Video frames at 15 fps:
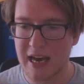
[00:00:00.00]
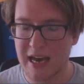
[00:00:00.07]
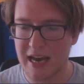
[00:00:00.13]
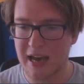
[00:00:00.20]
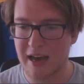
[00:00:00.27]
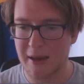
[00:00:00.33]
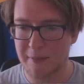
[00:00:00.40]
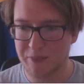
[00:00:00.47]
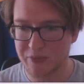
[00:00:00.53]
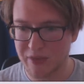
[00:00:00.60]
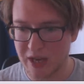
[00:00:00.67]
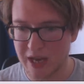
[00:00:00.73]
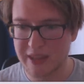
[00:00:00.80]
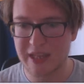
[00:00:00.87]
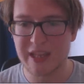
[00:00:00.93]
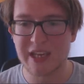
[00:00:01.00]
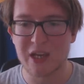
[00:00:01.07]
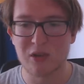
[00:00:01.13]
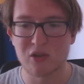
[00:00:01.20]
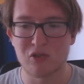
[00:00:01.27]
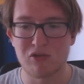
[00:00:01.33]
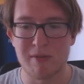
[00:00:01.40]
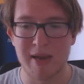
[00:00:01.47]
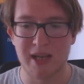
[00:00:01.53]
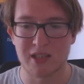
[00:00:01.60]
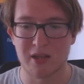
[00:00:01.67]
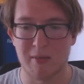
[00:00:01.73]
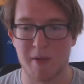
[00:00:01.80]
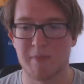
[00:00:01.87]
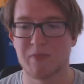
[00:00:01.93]
And then they go to DreamHack
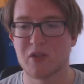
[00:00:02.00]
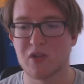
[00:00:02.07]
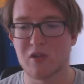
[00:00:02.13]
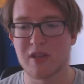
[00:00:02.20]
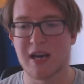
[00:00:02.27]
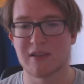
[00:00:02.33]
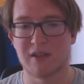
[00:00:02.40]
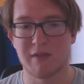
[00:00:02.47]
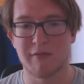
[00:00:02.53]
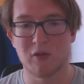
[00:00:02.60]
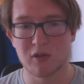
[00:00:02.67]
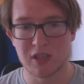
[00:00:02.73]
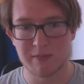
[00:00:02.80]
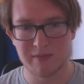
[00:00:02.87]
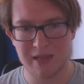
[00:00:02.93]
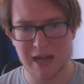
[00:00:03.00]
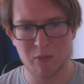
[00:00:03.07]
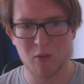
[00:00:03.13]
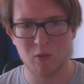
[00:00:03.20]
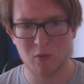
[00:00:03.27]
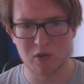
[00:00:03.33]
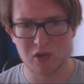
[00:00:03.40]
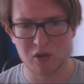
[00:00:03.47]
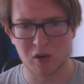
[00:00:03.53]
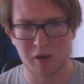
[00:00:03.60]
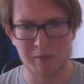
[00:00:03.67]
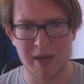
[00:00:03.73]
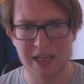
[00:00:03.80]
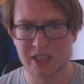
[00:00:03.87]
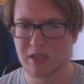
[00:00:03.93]
Summer 2014. That one was not a
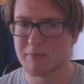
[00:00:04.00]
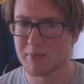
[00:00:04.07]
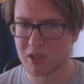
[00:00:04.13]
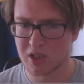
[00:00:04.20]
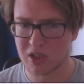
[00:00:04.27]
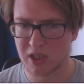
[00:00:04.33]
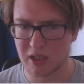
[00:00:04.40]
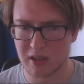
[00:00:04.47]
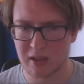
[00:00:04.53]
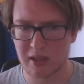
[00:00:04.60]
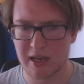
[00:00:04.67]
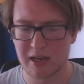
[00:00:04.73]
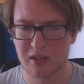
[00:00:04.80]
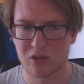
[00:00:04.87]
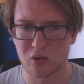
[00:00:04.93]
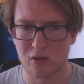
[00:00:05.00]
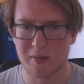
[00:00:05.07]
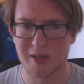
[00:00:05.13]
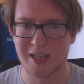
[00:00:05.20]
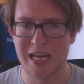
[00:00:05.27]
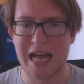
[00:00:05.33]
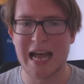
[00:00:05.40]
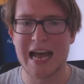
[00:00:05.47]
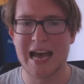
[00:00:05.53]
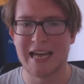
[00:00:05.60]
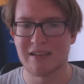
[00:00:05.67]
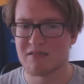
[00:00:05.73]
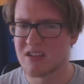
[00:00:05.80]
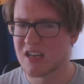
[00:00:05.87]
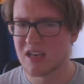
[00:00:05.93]
major, but still a tournament that
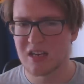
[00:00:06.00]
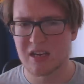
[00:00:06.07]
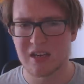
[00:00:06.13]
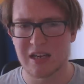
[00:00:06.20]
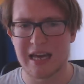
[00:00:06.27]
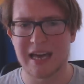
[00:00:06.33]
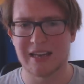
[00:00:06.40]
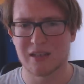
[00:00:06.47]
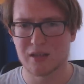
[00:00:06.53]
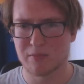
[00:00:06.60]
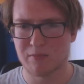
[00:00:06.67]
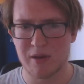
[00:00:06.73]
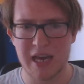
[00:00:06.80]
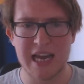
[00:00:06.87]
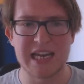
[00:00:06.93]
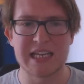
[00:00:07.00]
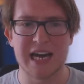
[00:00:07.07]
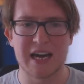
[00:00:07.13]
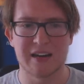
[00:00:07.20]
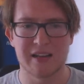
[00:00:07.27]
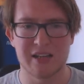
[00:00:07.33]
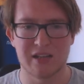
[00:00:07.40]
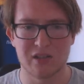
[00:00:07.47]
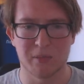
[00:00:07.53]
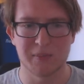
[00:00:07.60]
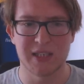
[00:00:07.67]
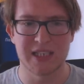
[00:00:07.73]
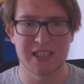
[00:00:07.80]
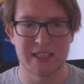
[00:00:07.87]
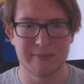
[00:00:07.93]
had like 8 out of the top
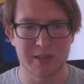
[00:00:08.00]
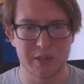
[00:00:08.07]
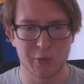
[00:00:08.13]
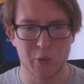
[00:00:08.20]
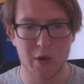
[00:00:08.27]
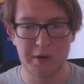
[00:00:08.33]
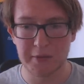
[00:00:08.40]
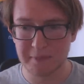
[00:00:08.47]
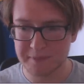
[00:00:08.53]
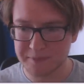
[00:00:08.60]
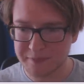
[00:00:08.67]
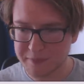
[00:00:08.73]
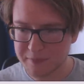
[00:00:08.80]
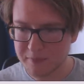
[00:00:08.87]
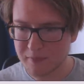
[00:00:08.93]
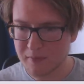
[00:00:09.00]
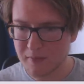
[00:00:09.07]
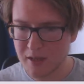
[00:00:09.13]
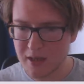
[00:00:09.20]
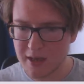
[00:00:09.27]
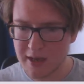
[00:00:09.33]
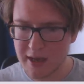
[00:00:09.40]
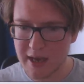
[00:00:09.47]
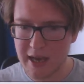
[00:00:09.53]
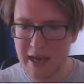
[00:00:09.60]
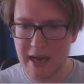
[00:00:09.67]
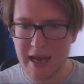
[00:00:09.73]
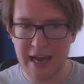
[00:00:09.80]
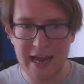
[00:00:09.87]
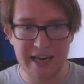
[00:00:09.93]
10 teams in the world.
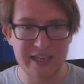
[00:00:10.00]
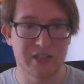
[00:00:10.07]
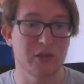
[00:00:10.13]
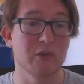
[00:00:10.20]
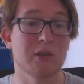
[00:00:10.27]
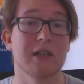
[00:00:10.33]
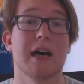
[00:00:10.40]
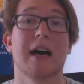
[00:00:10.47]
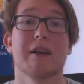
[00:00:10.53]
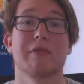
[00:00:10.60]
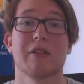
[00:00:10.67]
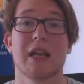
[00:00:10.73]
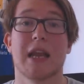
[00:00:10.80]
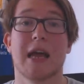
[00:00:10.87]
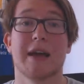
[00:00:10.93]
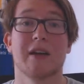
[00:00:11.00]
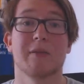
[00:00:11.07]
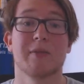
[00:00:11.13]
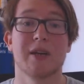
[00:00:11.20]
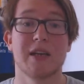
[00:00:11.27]
And it's do or die for that lineup.